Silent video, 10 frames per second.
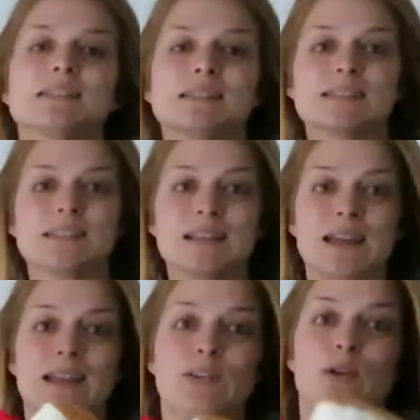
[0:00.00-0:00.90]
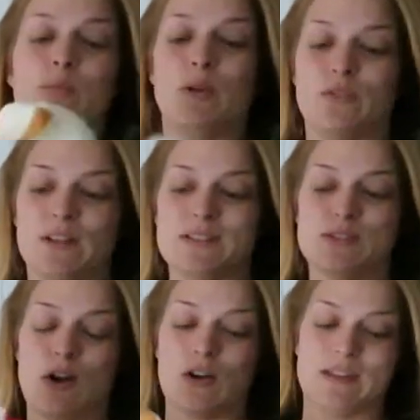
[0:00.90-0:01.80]
sister and her boyfriend's
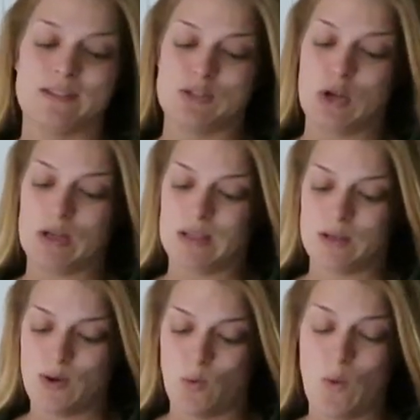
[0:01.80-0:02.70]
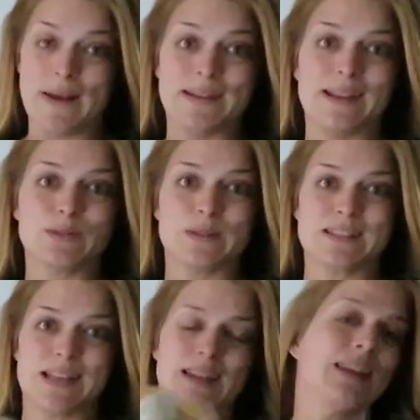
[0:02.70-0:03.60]
dog is turning one next week
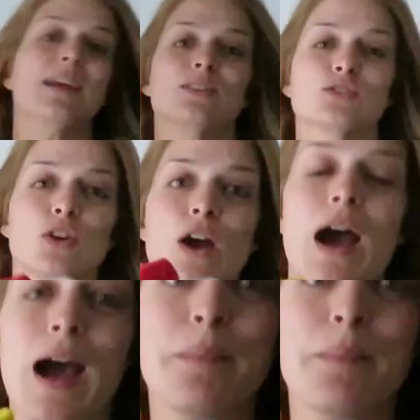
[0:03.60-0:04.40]
Saturday. So I